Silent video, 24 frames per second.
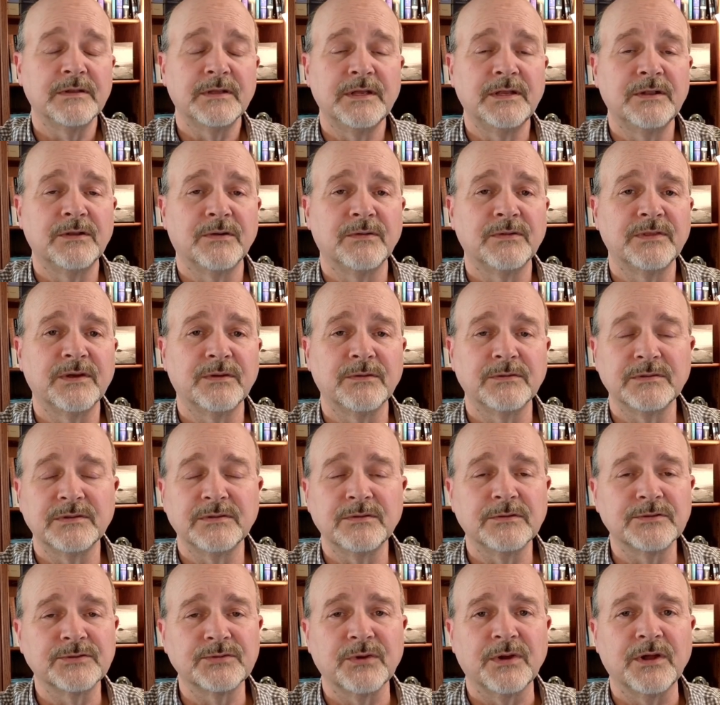You know,
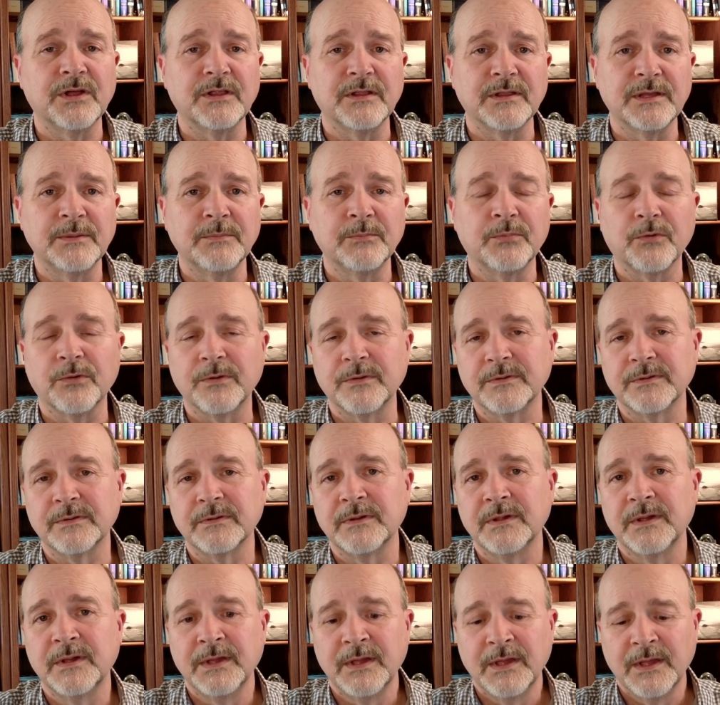those are all important
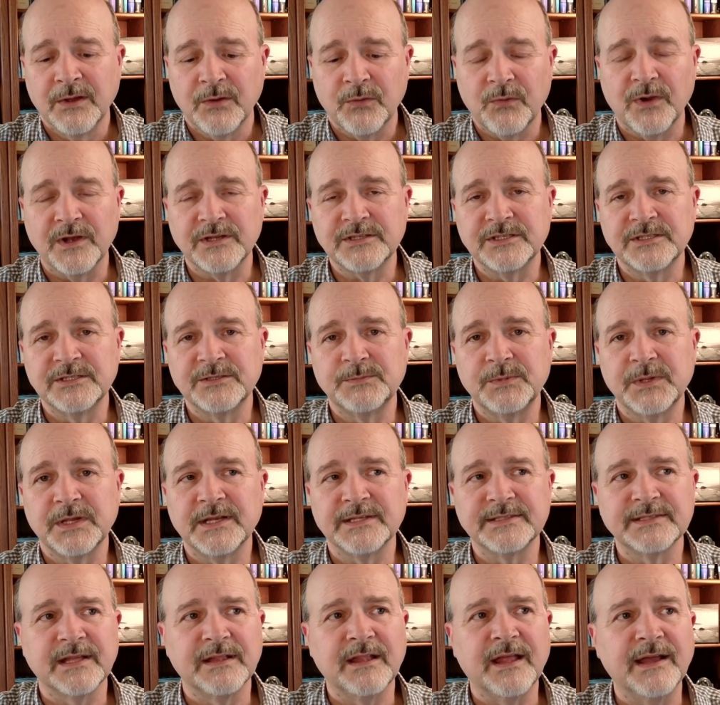questions,
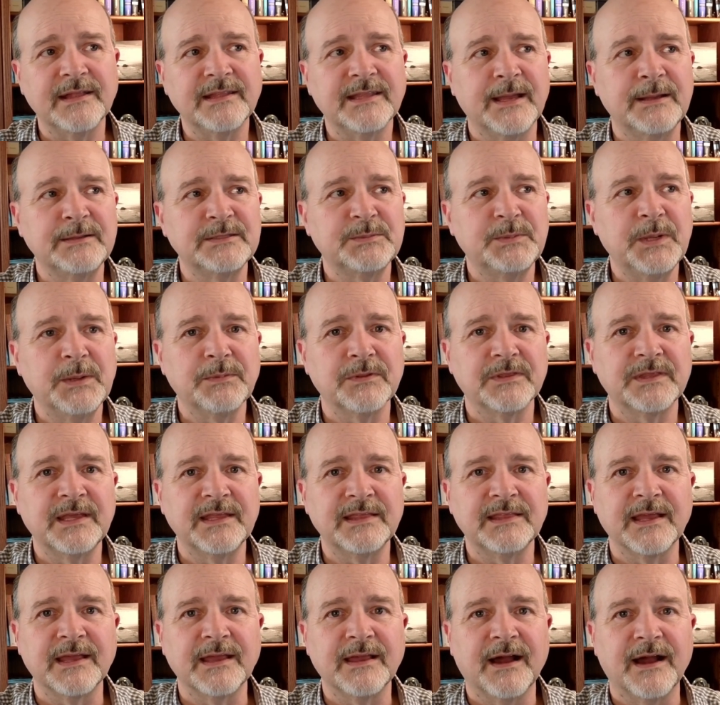because a lot of times people think
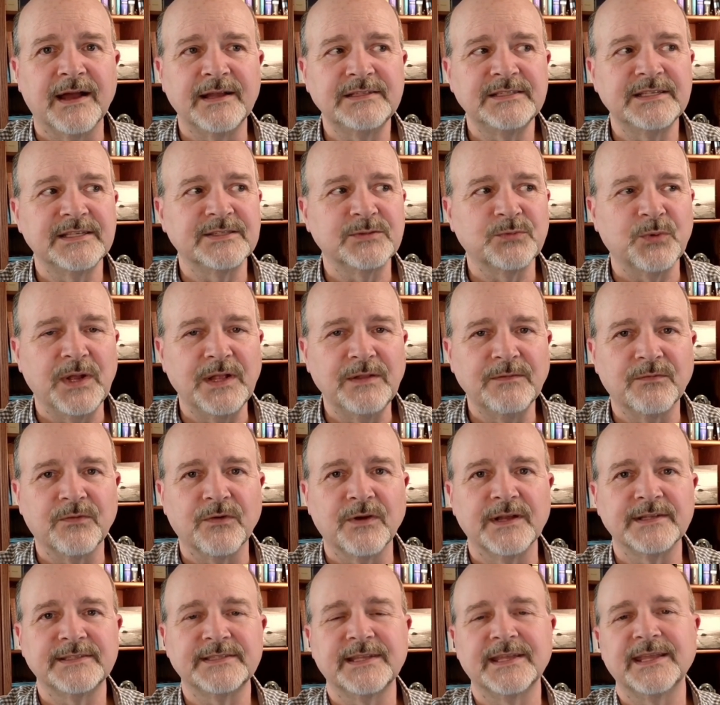that God's just waiting for
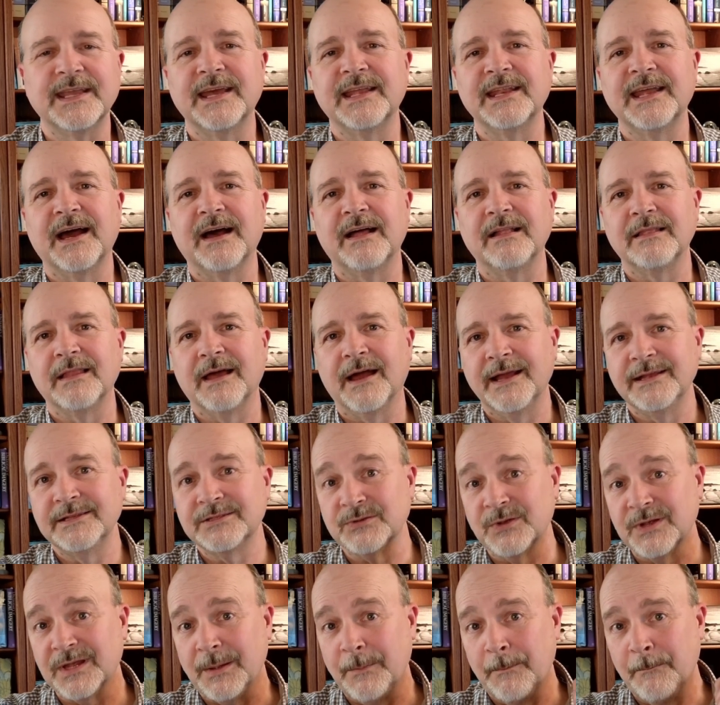us to get out of line
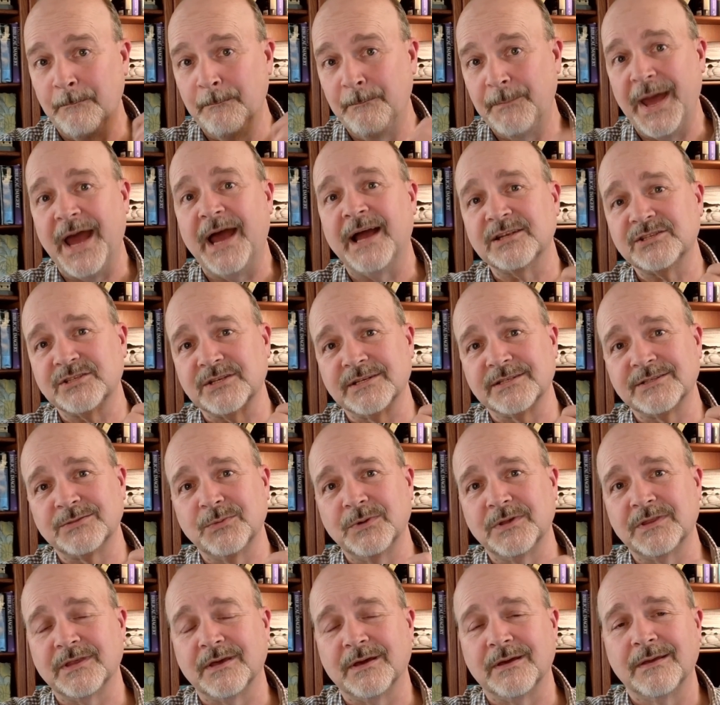so he can bash us
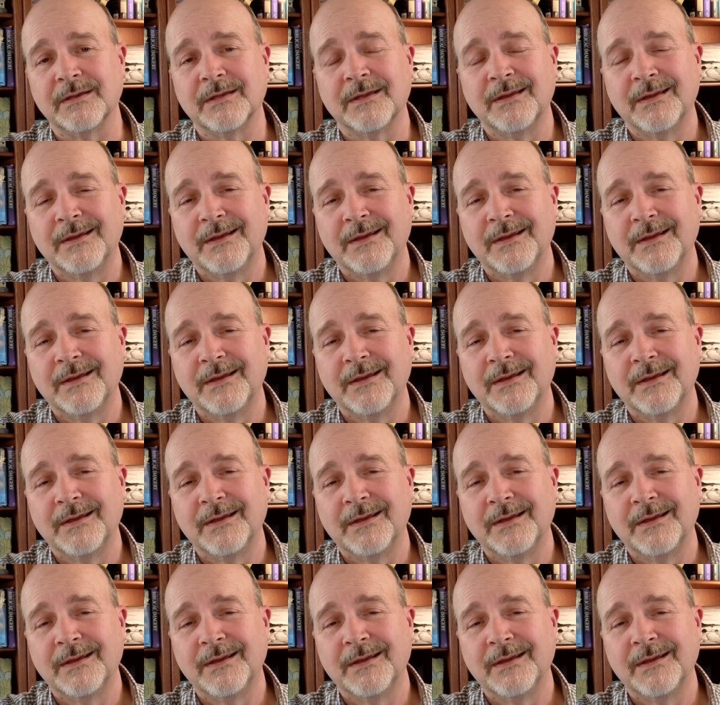with a,